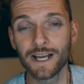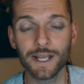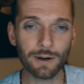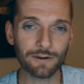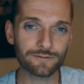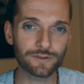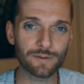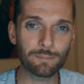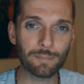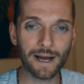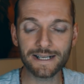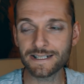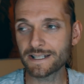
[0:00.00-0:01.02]
You have to
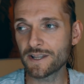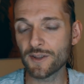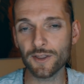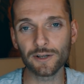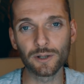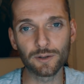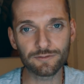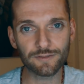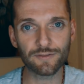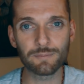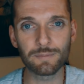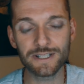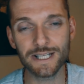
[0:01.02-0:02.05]
abandon the love of
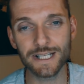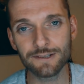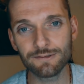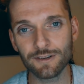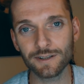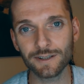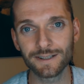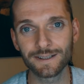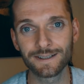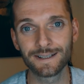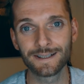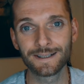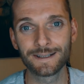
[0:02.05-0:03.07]
the material.
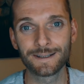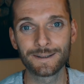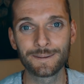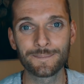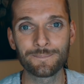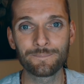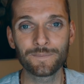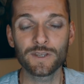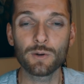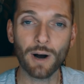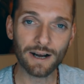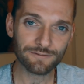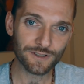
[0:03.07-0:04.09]
You
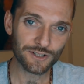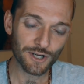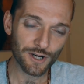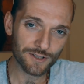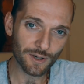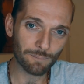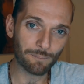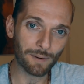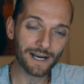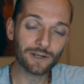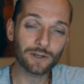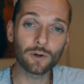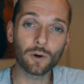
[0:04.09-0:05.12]
have to turn your
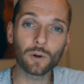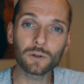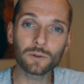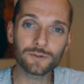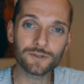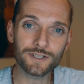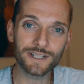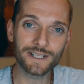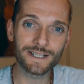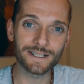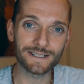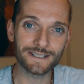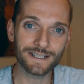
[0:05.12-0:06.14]
back on all those
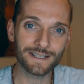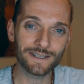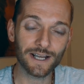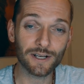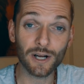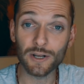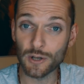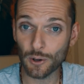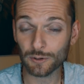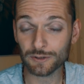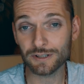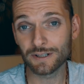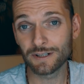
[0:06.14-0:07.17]
things that are
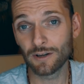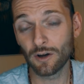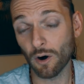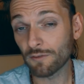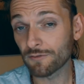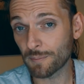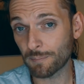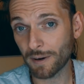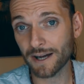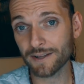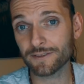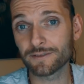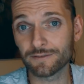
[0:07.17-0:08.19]
not of the
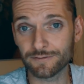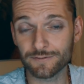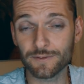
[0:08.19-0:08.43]
path of